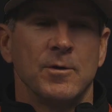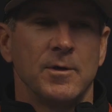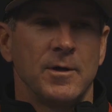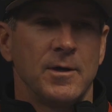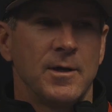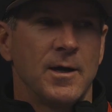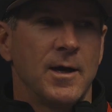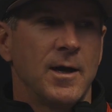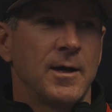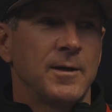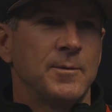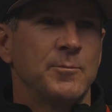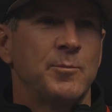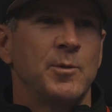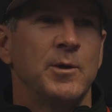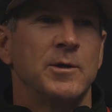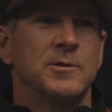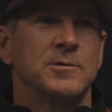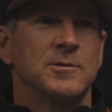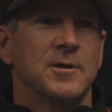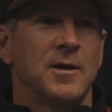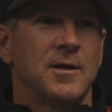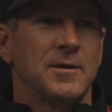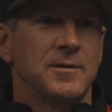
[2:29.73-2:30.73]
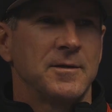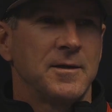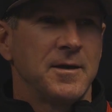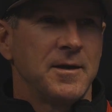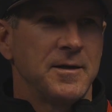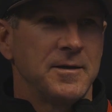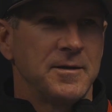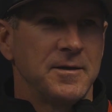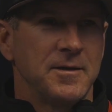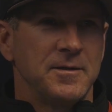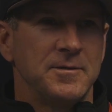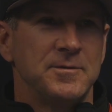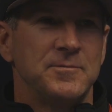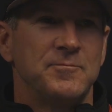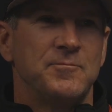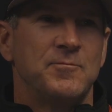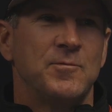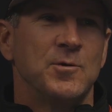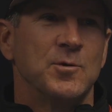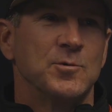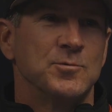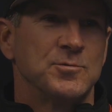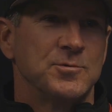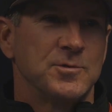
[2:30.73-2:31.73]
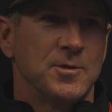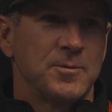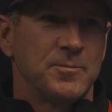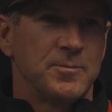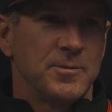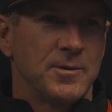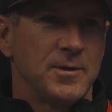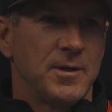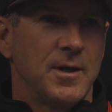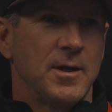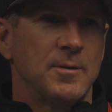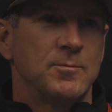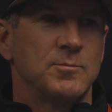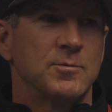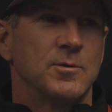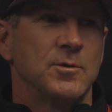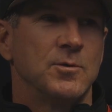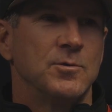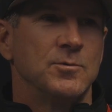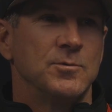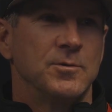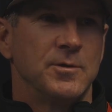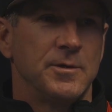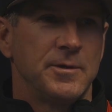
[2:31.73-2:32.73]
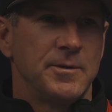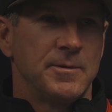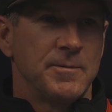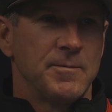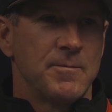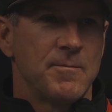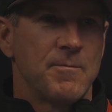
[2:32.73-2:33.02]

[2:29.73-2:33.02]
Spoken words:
When a guy can pitch like that and they feel something, absolutely.